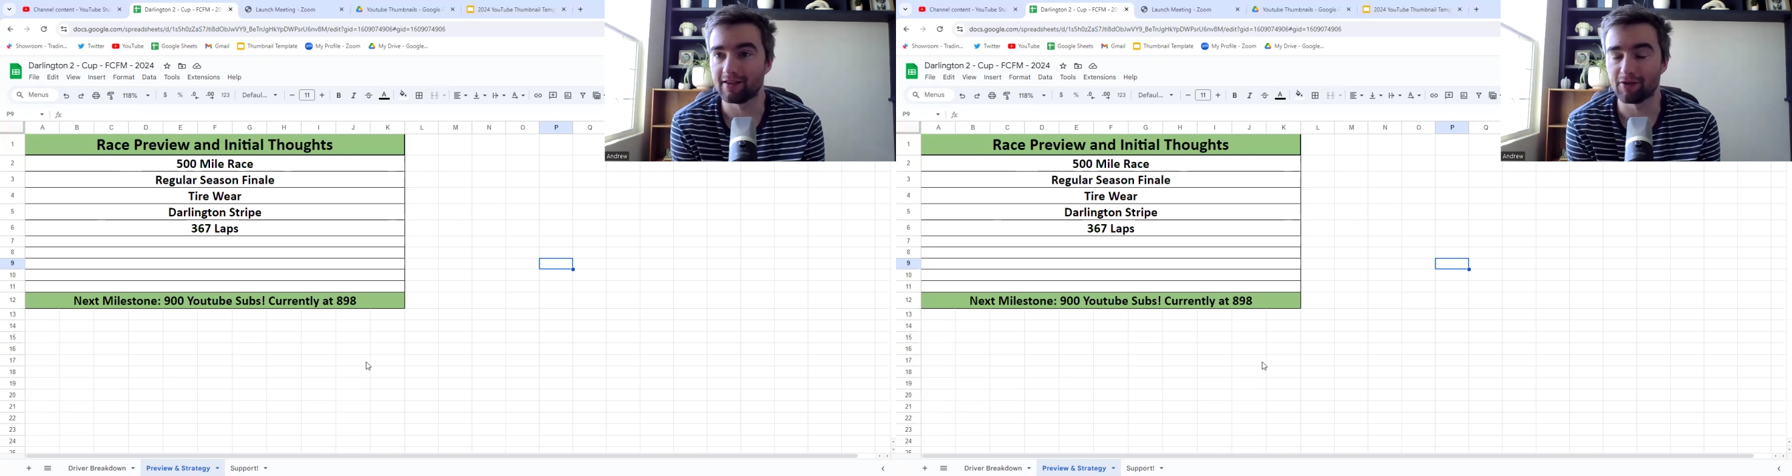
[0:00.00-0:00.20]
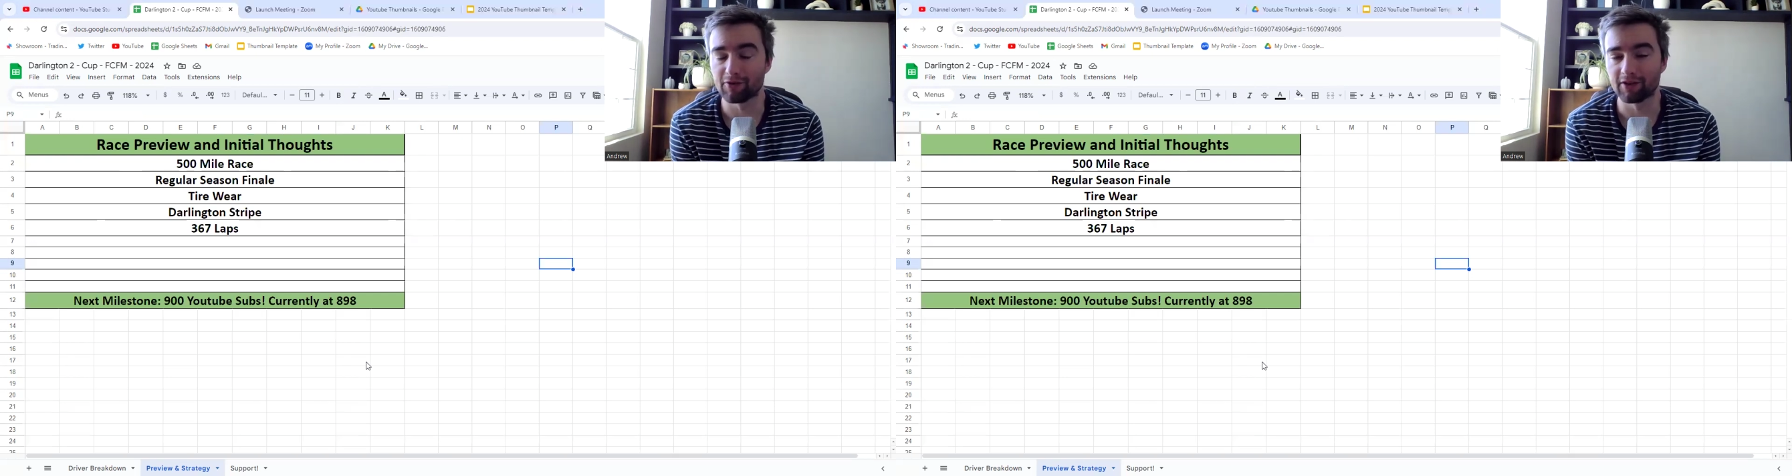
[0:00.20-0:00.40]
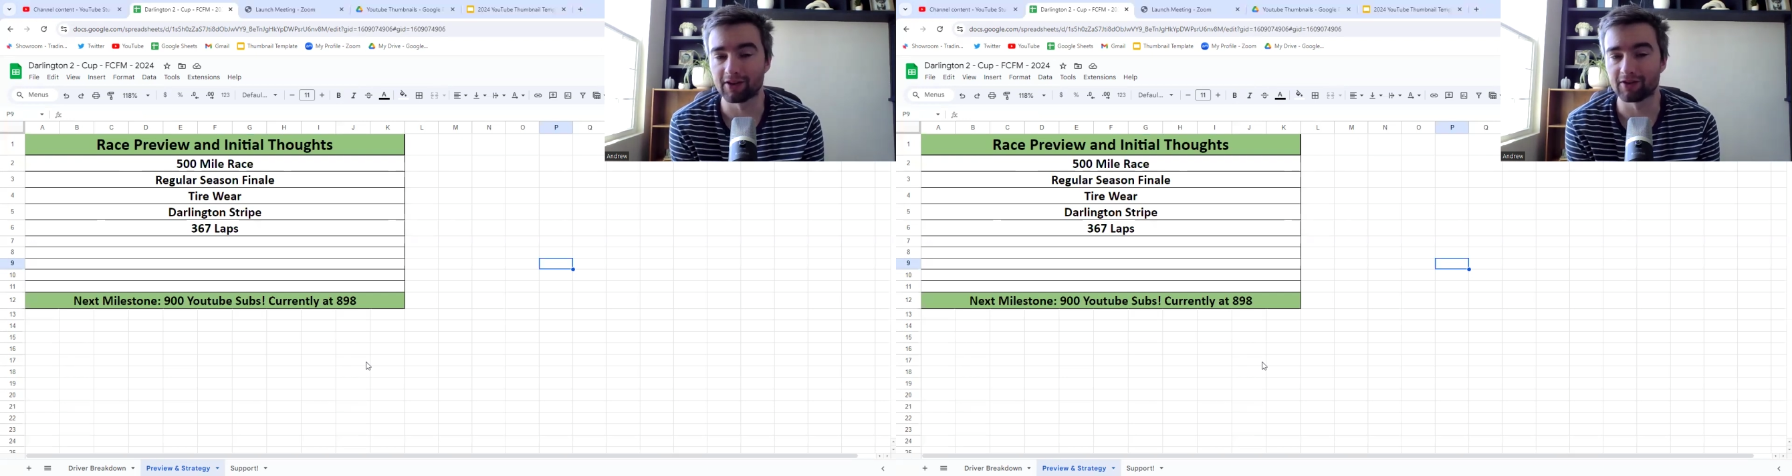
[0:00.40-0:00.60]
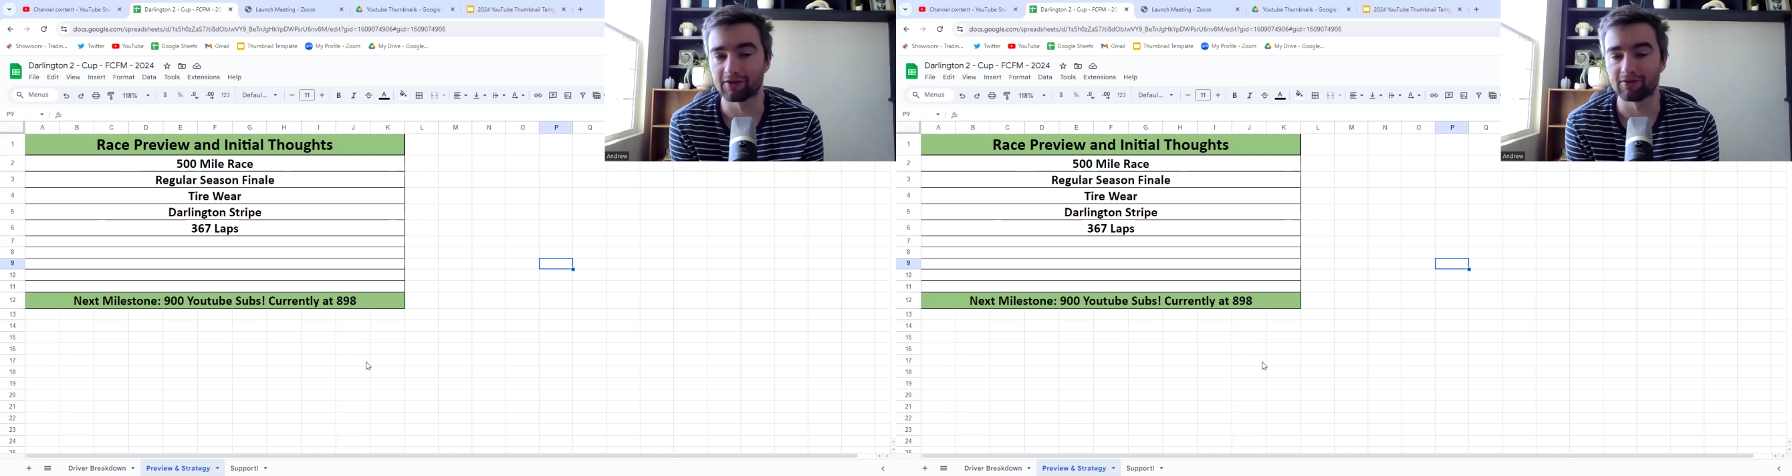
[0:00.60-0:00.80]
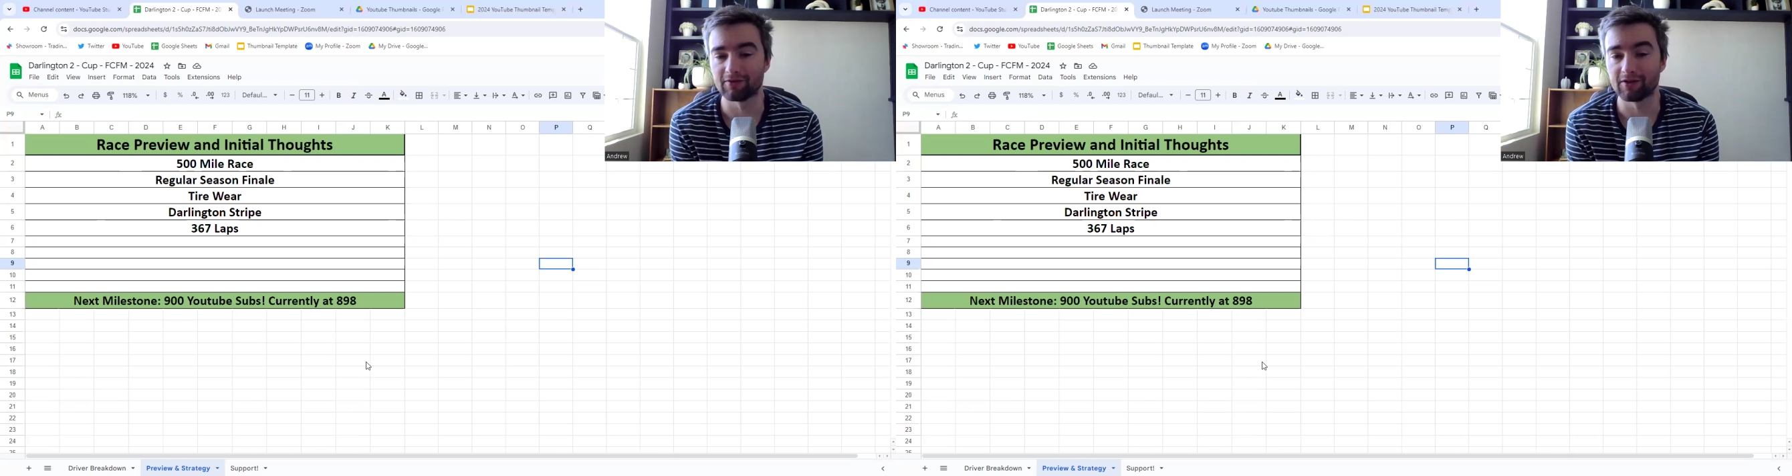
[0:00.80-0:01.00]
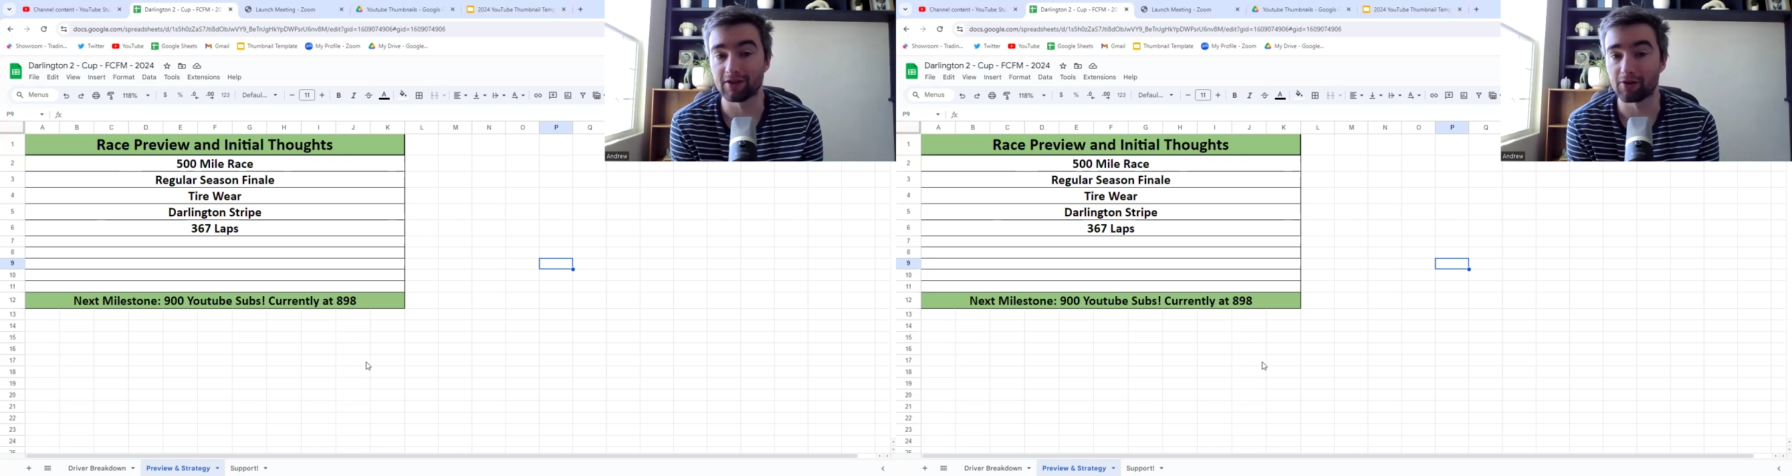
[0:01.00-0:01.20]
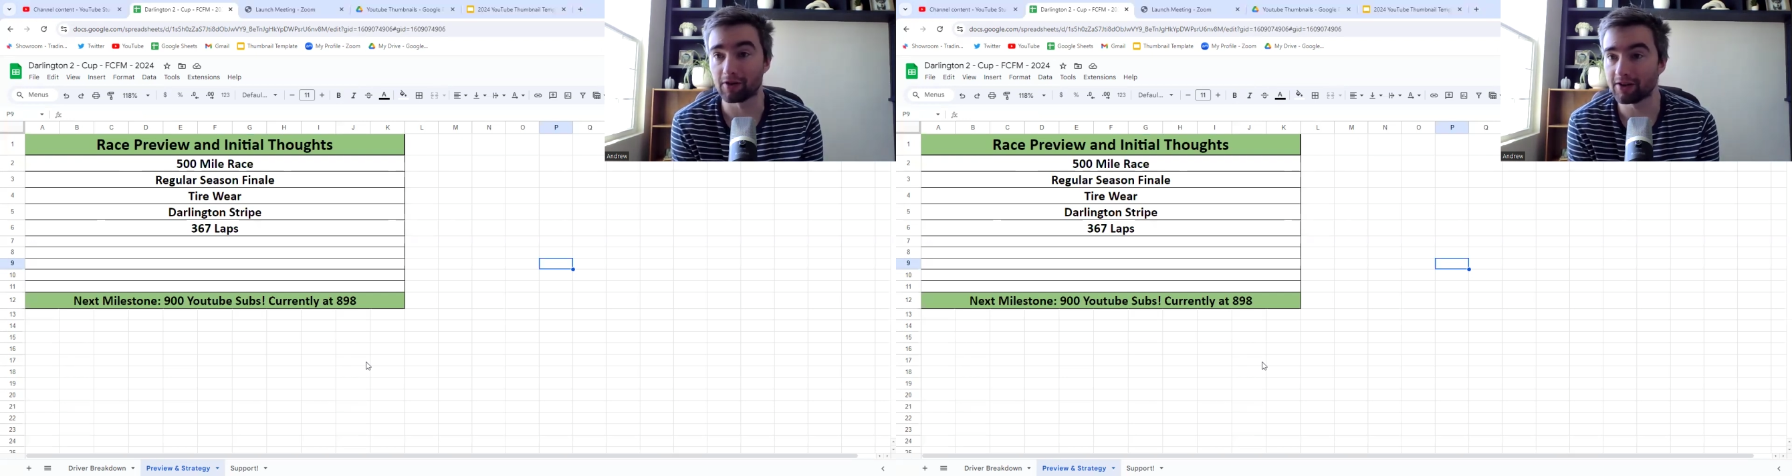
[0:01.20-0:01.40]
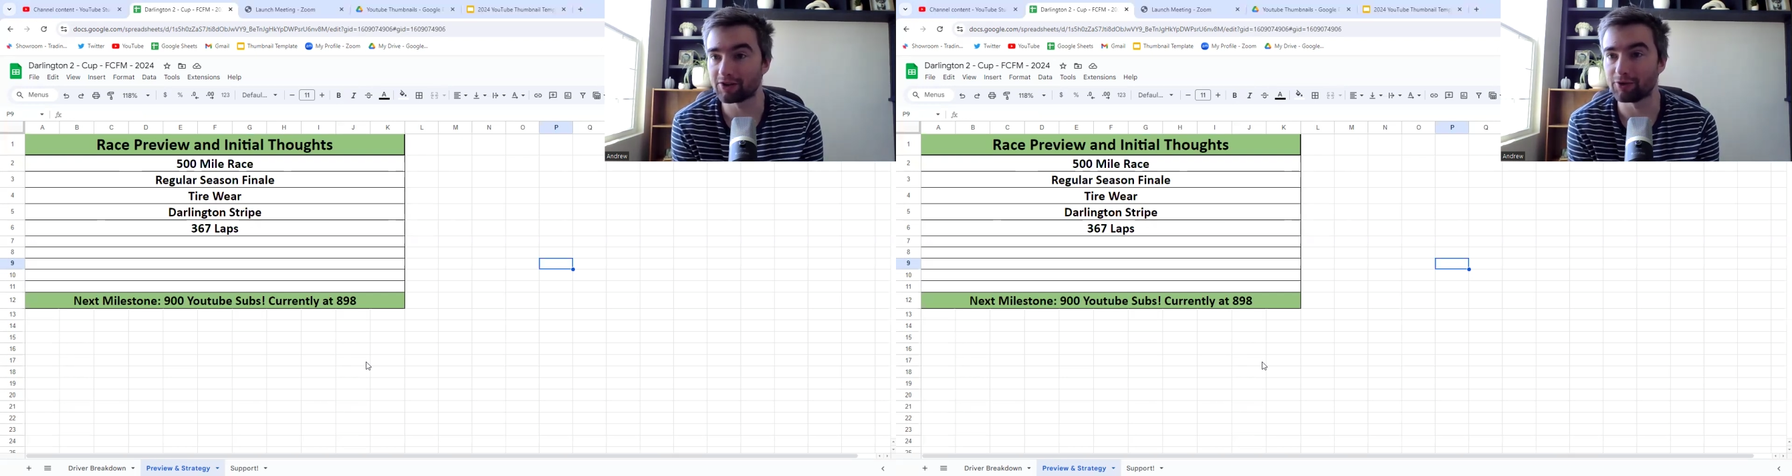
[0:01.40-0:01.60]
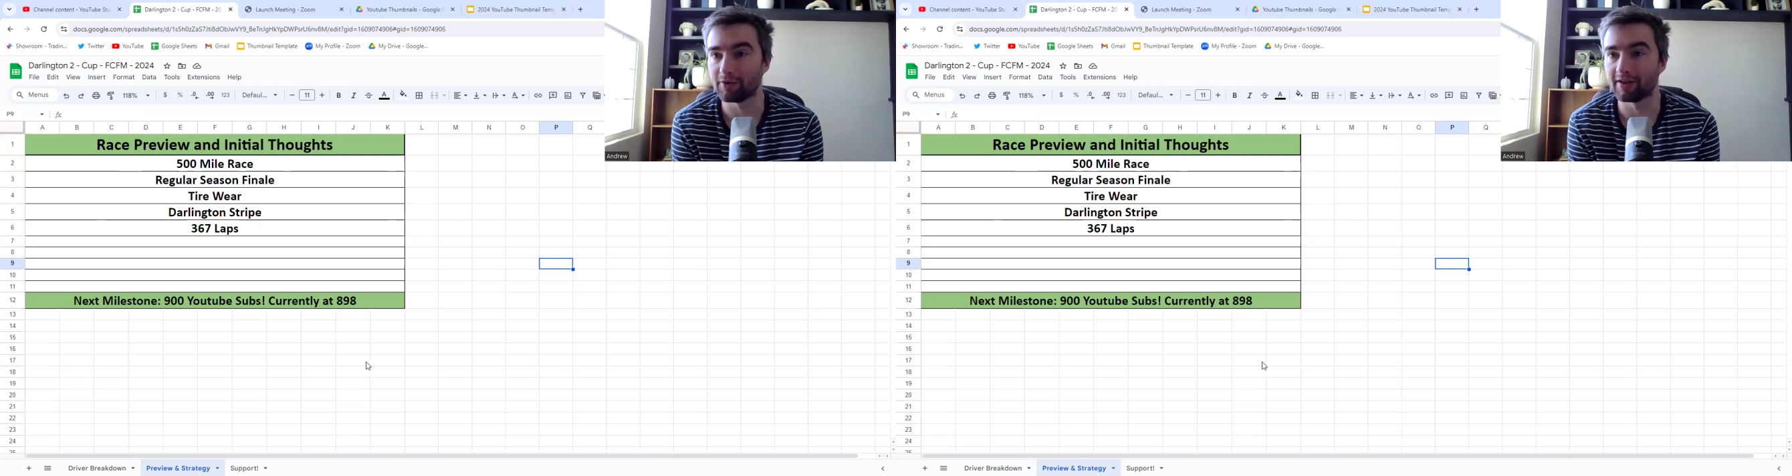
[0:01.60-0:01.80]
The only issue